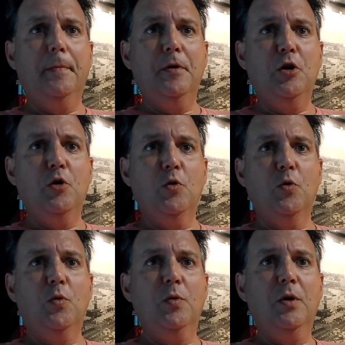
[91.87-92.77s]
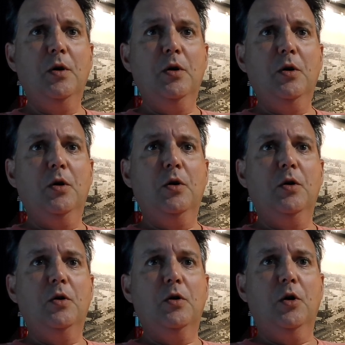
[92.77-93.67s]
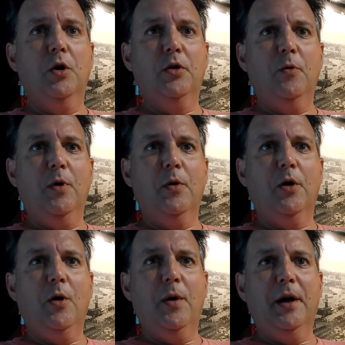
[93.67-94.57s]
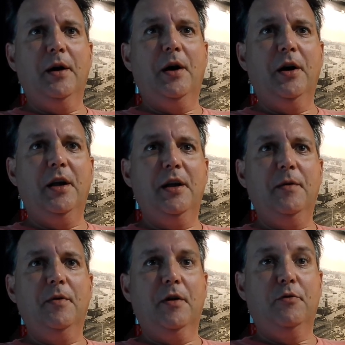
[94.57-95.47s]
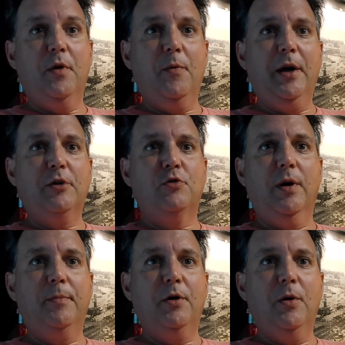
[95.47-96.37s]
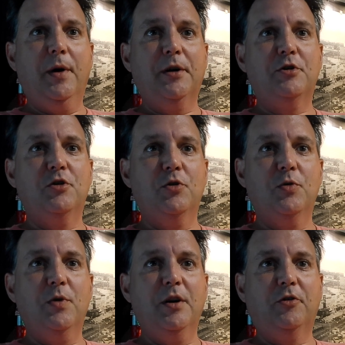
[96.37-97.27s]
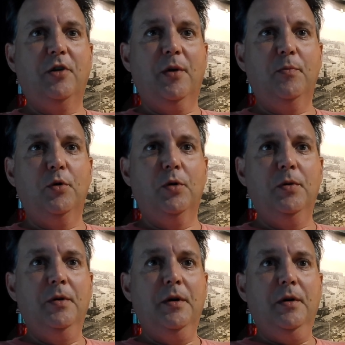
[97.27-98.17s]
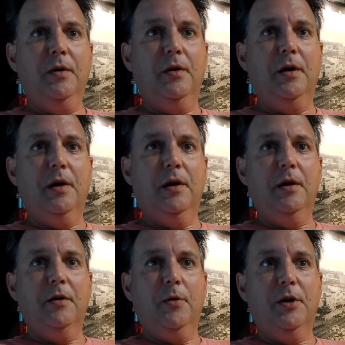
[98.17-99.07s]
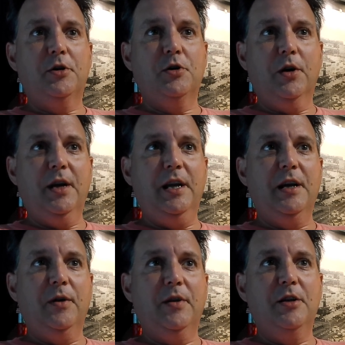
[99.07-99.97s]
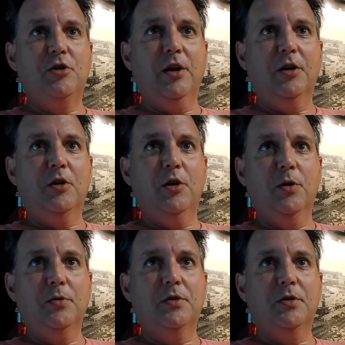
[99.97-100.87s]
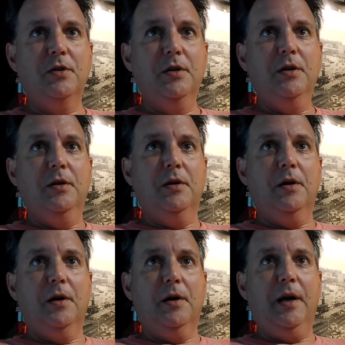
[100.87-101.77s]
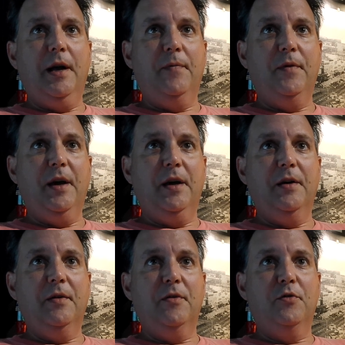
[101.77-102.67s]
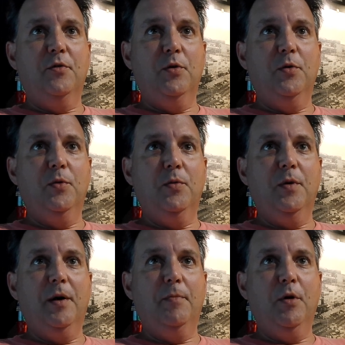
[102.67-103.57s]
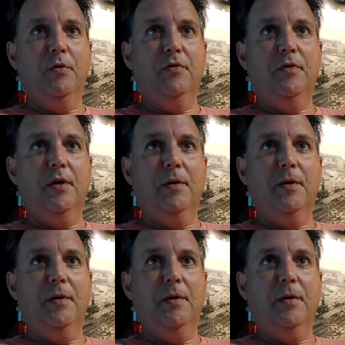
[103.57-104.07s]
you heard that we were going on a 3-week trip going to Istanbul, going to Turkey down the Aegean coast, and then through both